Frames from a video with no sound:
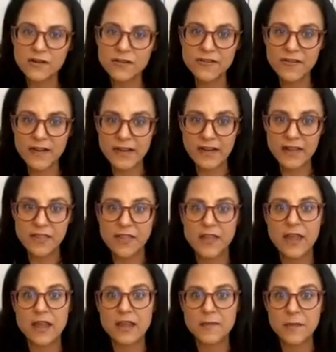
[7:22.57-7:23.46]
funny
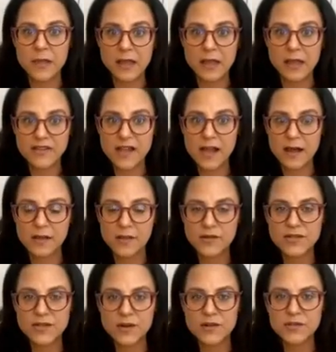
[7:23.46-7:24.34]
thing, because
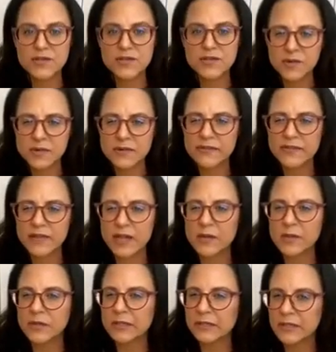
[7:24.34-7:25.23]
collars are sort of
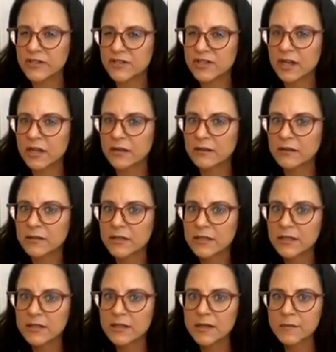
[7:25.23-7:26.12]
like religion.
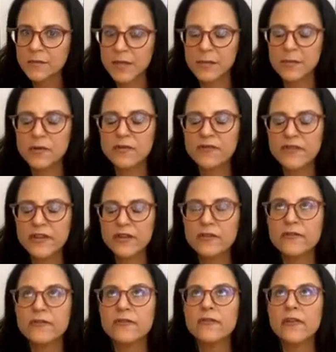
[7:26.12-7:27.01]
People
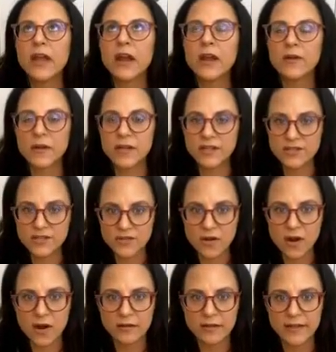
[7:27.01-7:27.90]
feel very
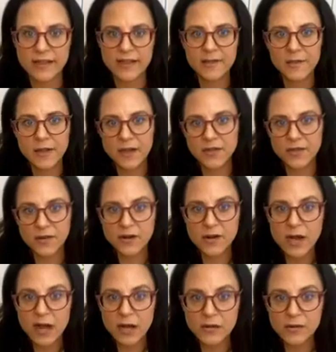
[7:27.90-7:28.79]
strongly about their
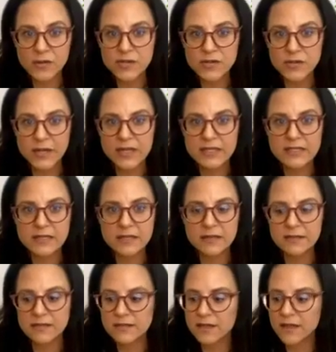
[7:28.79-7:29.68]
collar
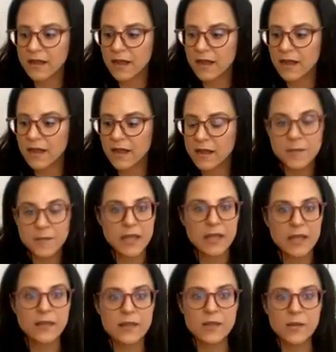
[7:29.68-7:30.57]
choices.
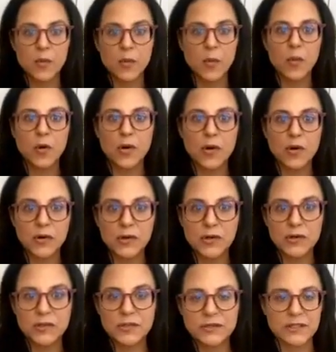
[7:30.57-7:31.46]
In the
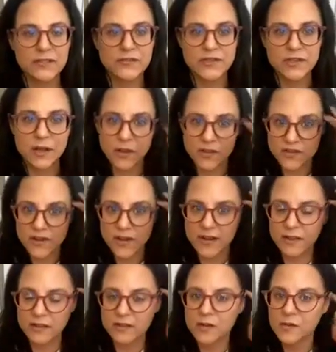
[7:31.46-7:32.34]
world of dog training,
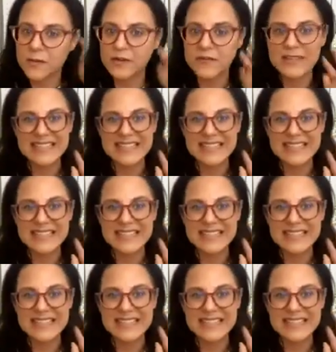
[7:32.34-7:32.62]
a little bit